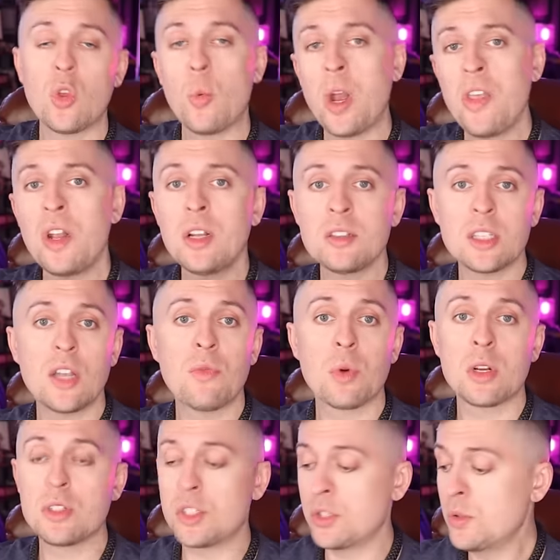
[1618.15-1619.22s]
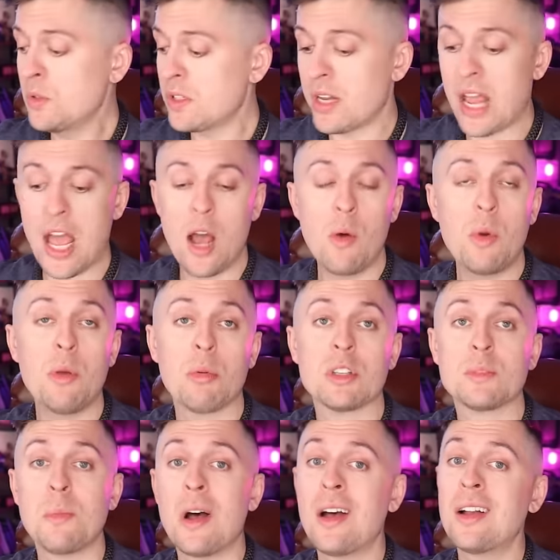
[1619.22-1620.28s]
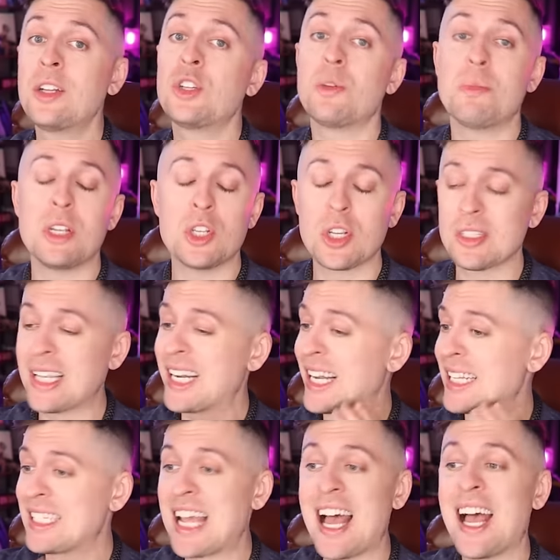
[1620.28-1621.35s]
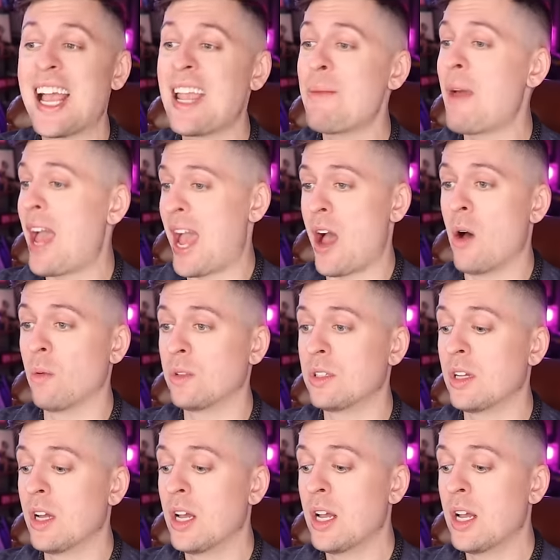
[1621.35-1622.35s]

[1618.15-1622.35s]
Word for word: The way that a safe word is used and how we respond should be just like a time out.